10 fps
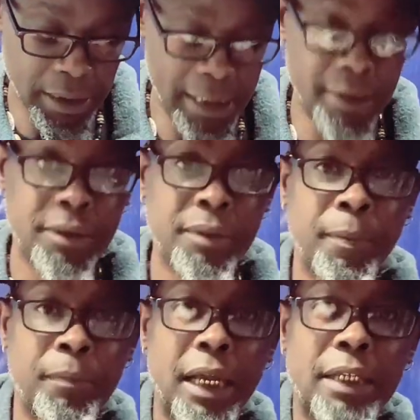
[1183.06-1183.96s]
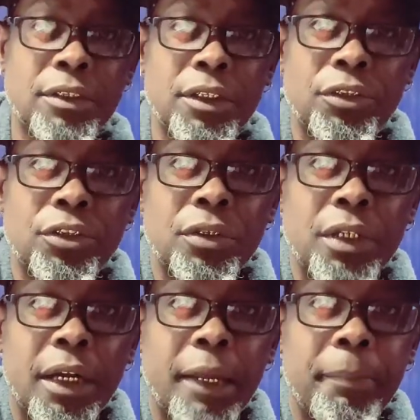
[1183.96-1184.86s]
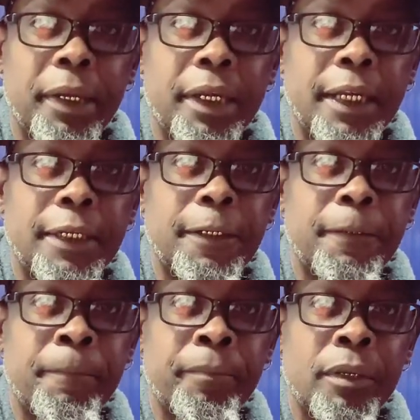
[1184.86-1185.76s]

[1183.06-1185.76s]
little hot, but I can still show y'all that bead I did.